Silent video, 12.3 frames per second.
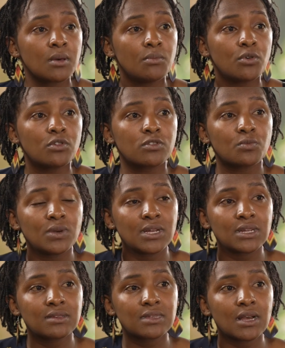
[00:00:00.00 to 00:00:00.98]
because we
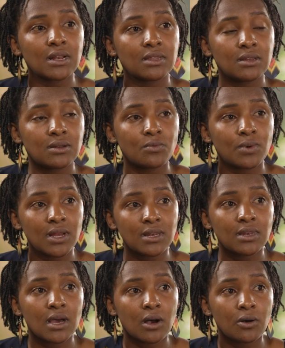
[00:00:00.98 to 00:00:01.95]
understand that
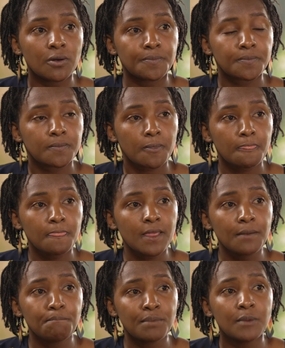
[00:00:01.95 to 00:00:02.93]
right now
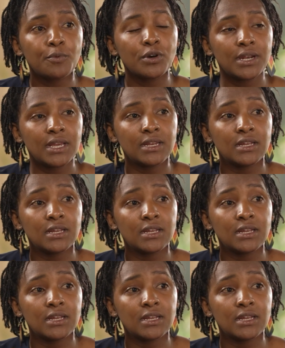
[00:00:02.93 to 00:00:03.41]
people need